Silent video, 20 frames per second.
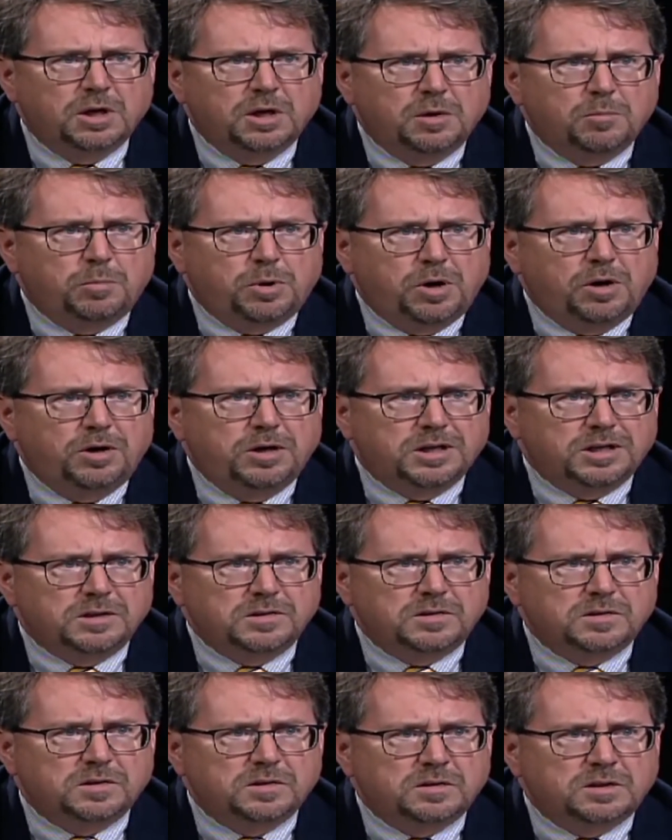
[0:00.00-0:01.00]

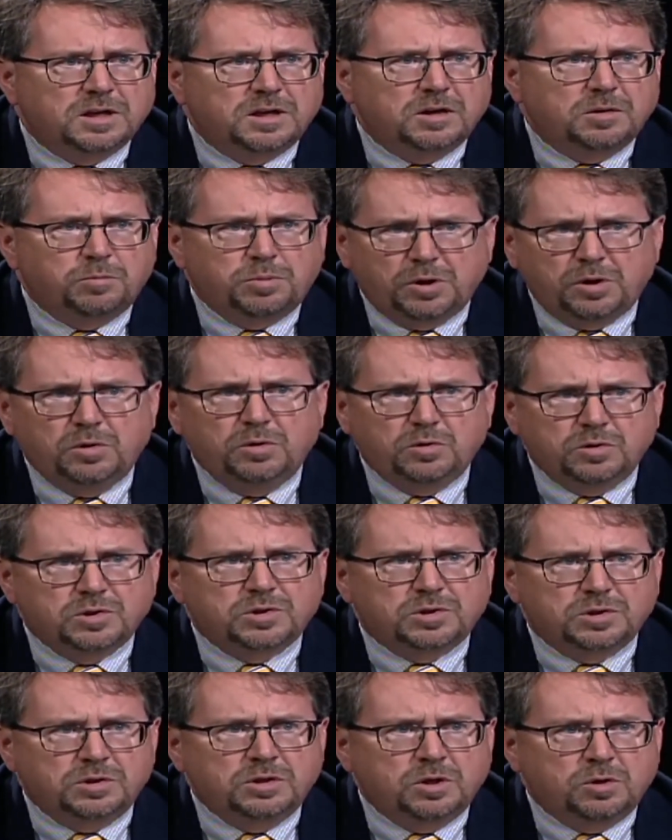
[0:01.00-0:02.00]
parties that
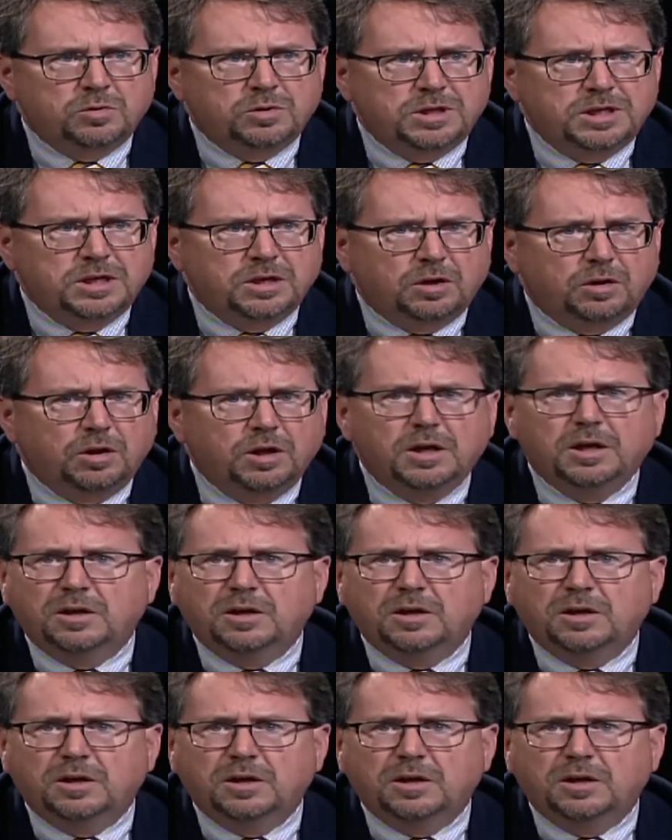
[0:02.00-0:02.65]
opposed no deal,